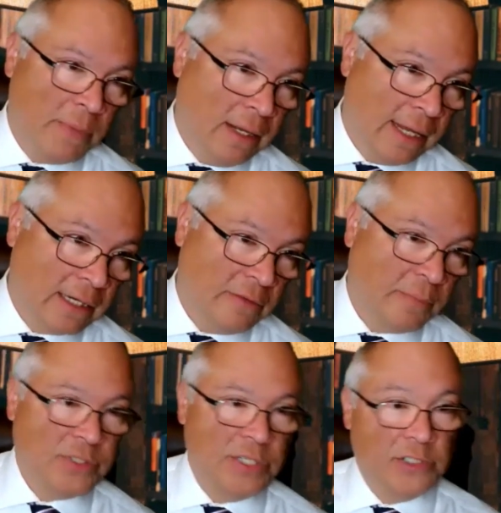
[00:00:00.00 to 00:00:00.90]
elective
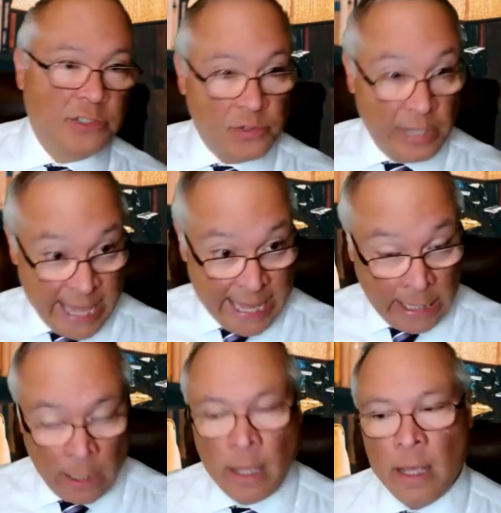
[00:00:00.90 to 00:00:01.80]
procedures
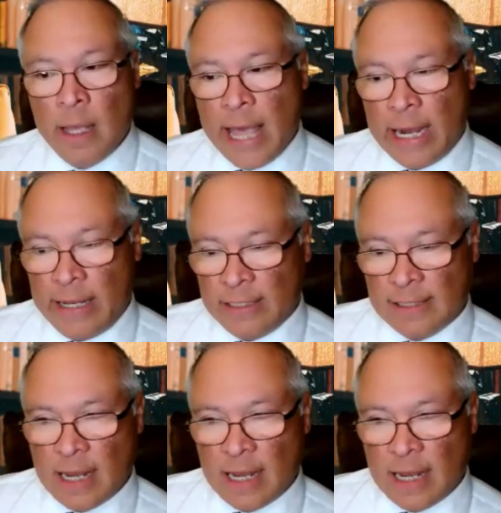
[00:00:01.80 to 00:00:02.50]
again, and this right.